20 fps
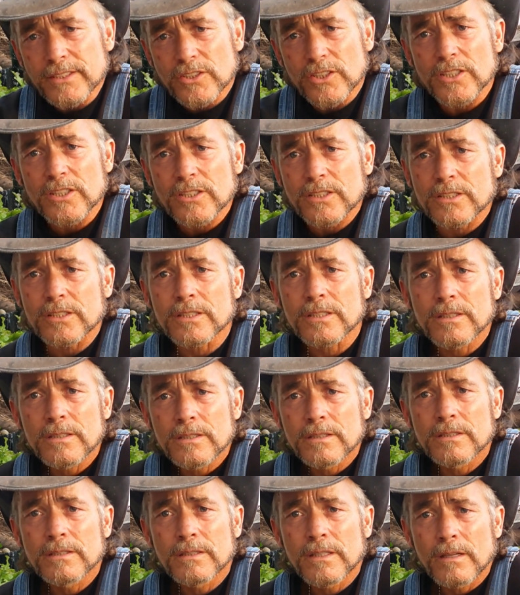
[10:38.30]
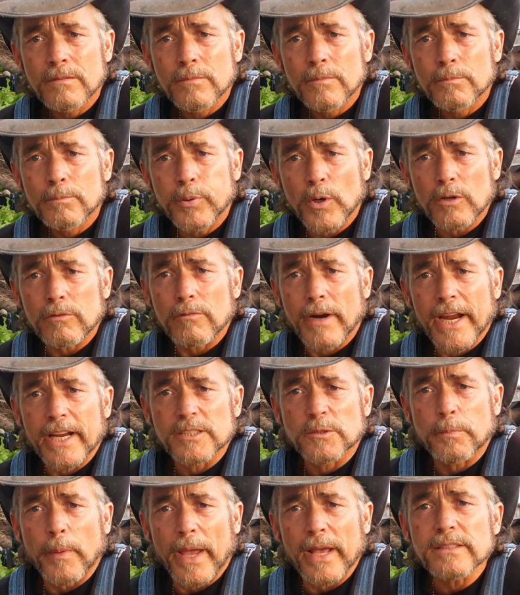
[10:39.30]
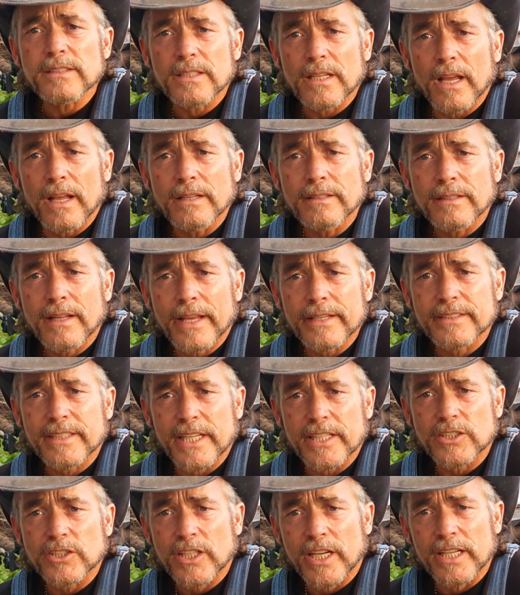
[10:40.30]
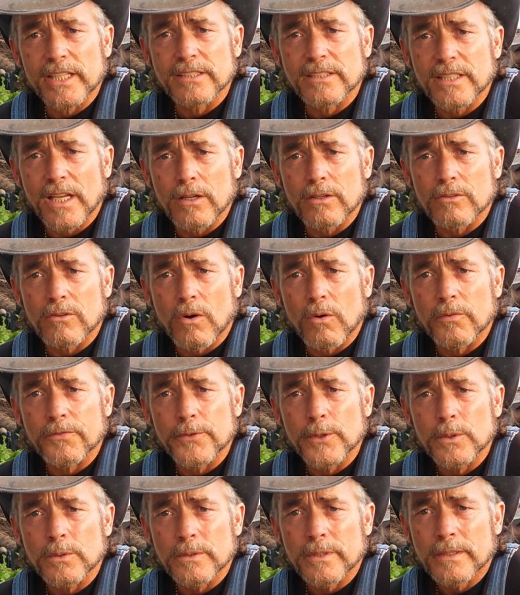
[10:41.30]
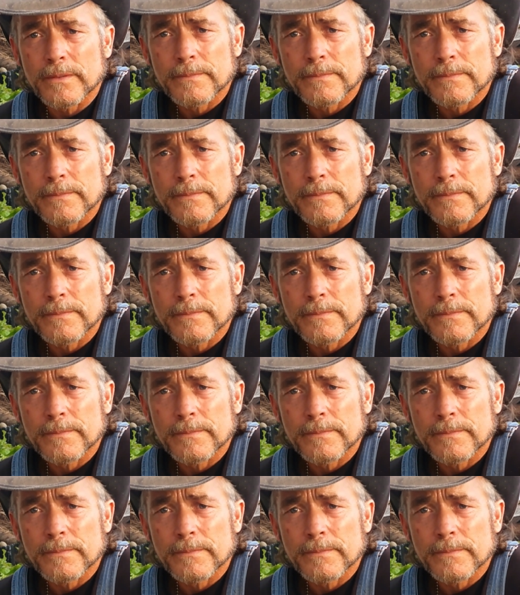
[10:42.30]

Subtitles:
just put raised beds in and teach kids how to grow food?